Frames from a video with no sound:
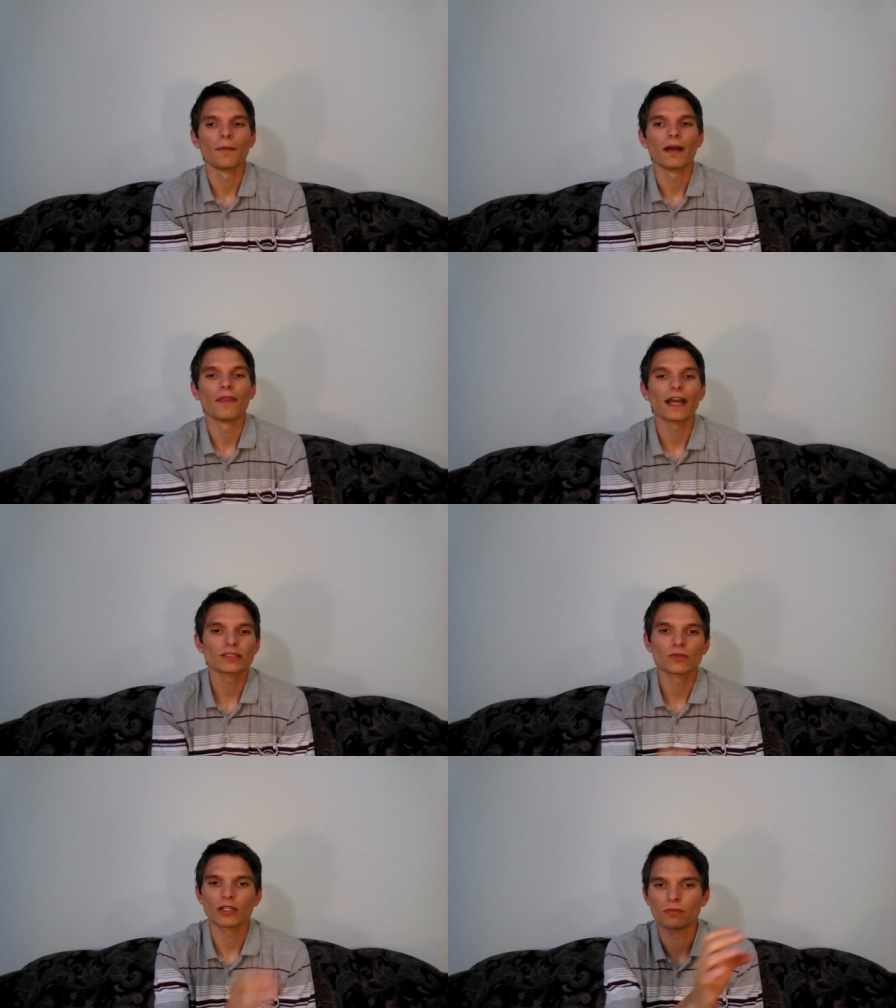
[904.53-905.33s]
and
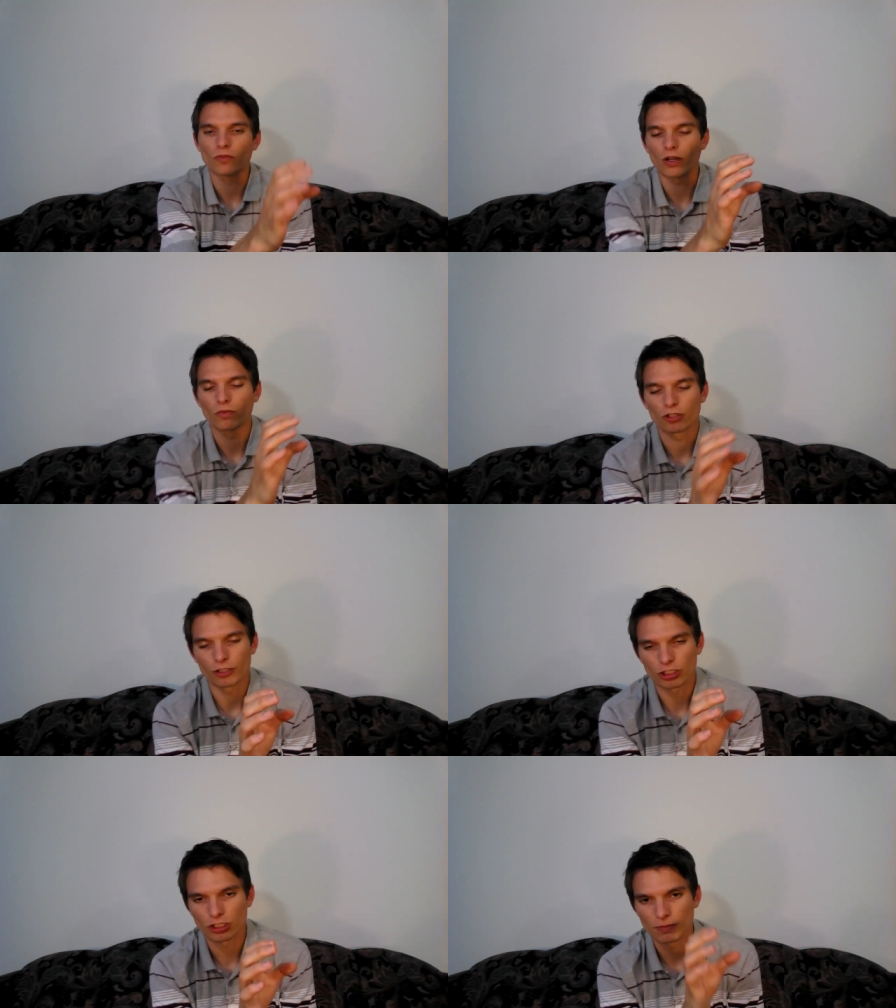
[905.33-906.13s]
that's what, what
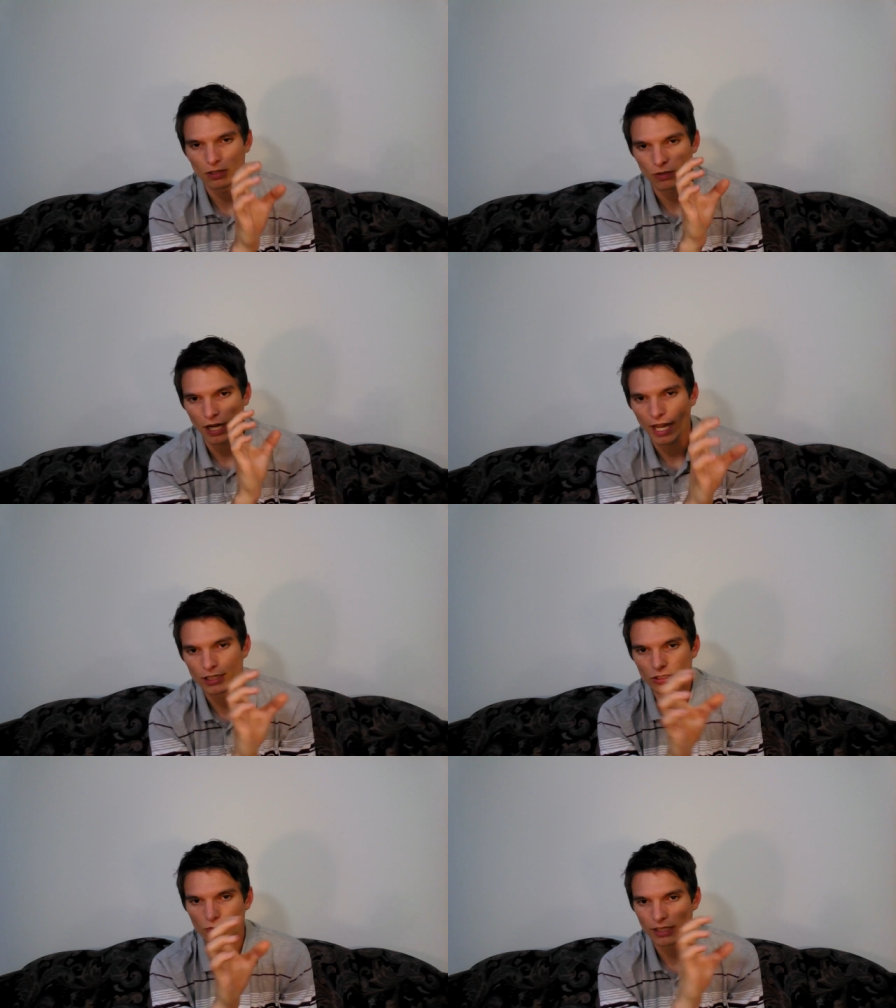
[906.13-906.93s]
Christians mean when,
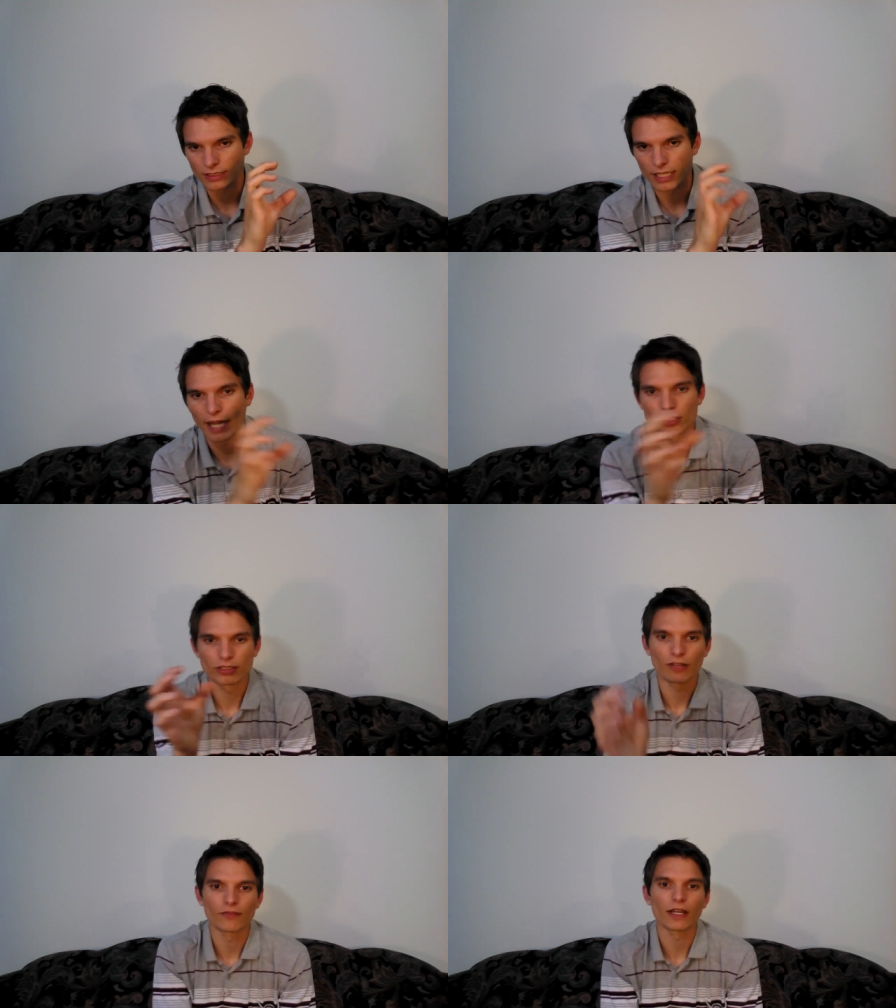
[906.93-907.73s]
I, when they say, I
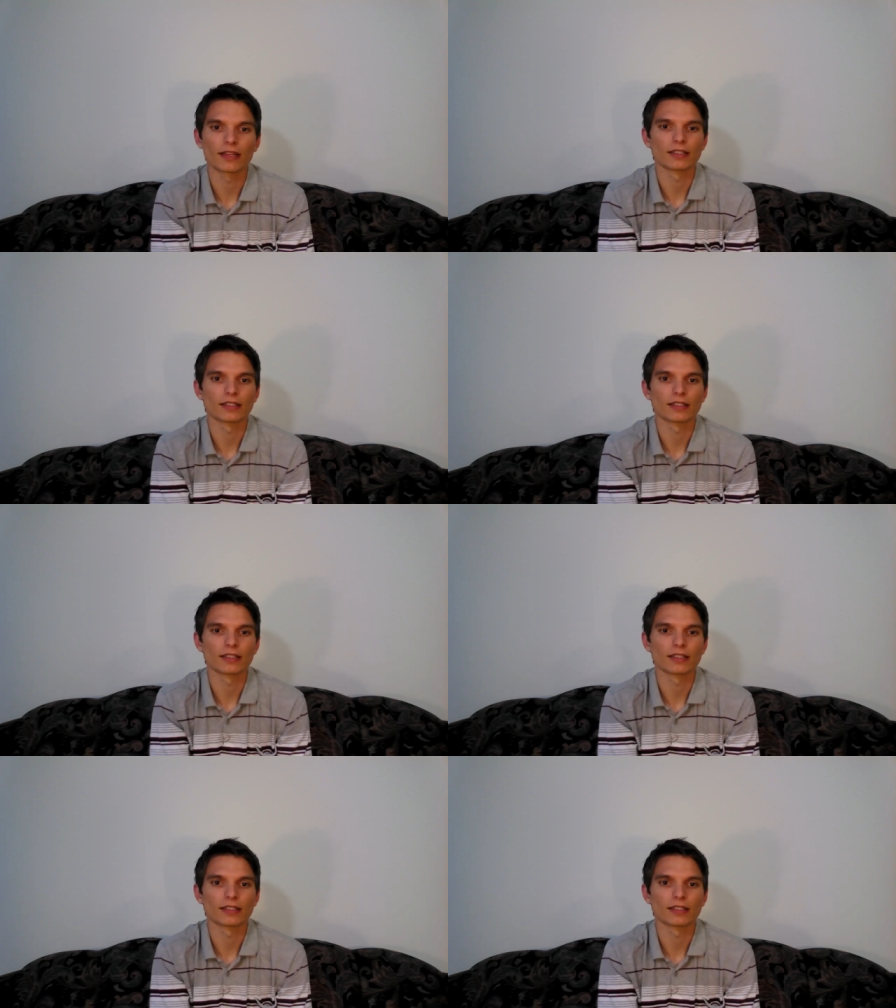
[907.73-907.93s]
just have faith.